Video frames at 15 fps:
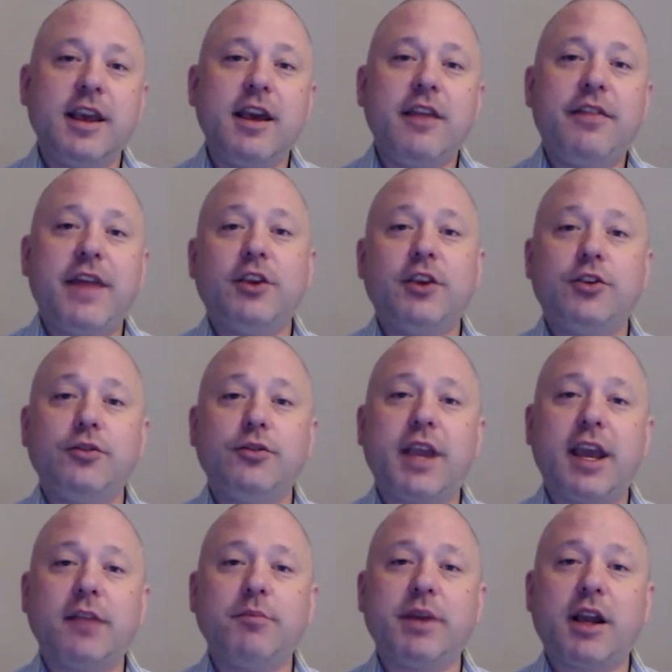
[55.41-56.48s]
that you
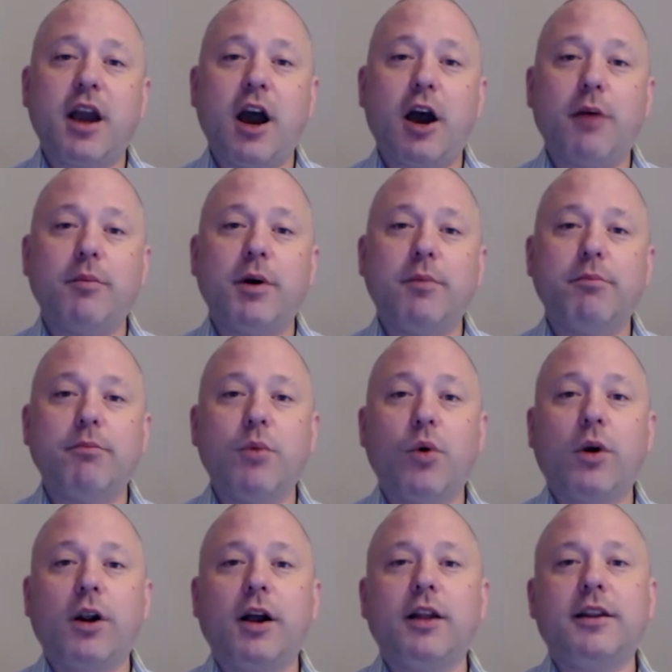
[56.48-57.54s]
can become
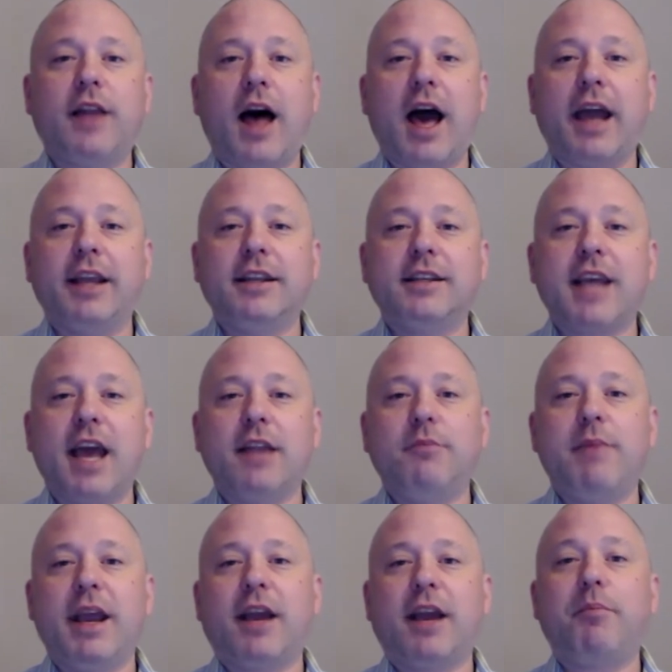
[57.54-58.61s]
more aligned and
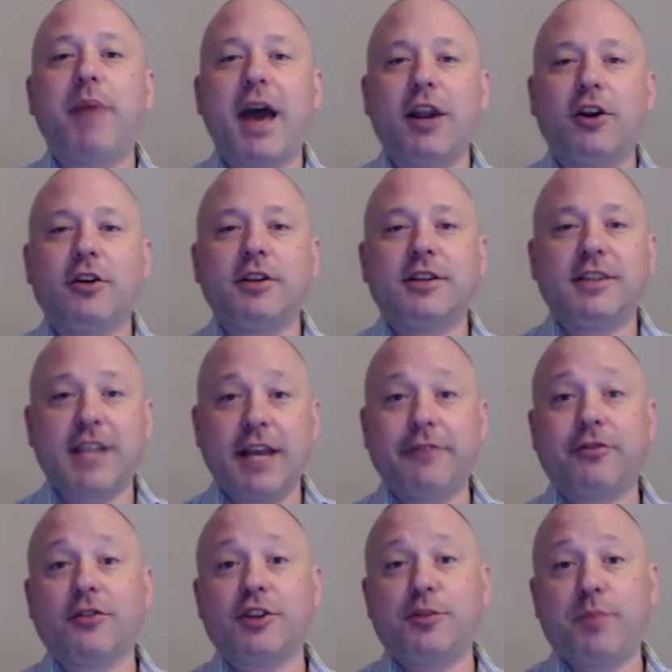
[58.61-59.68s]
make a better,
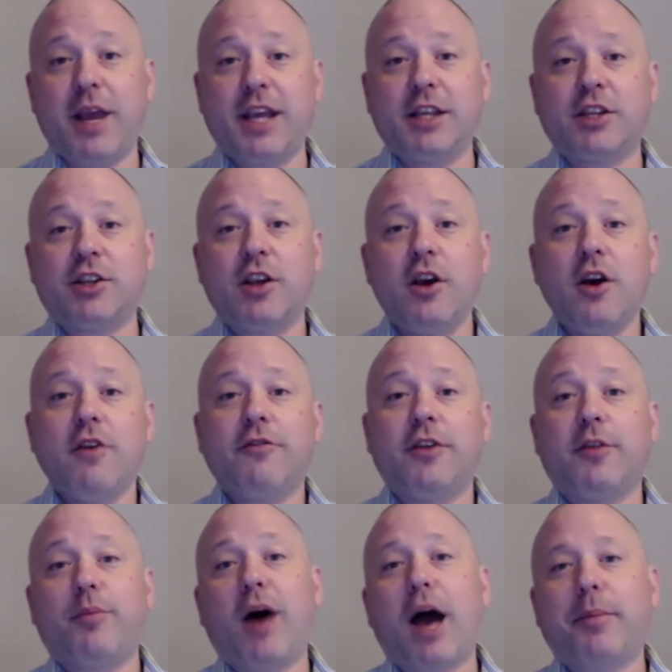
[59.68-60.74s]
safer space for the
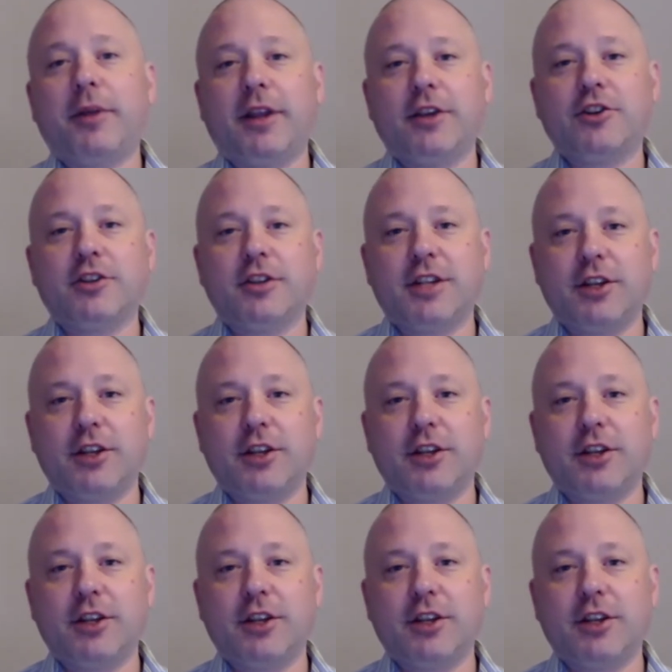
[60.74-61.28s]
populations that you're